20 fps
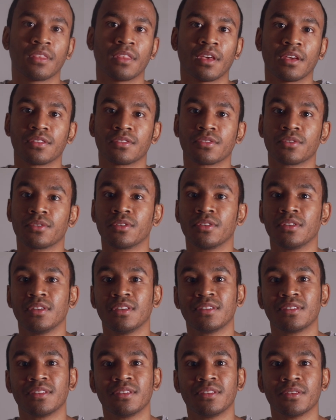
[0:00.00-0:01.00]
That's all you
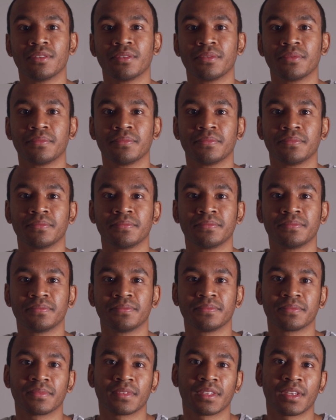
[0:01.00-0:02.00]
need to do.
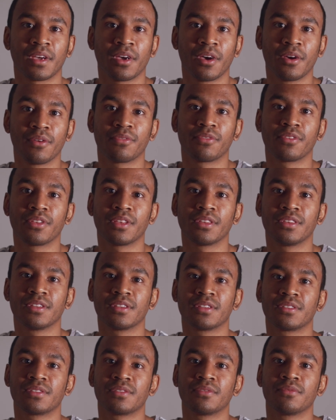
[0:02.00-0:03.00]
Hopefully
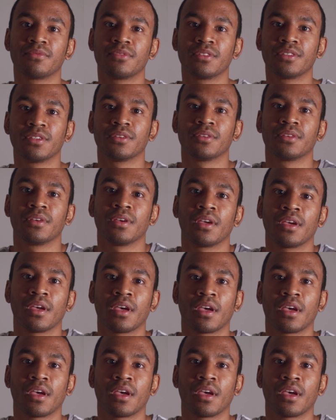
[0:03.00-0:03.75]
this video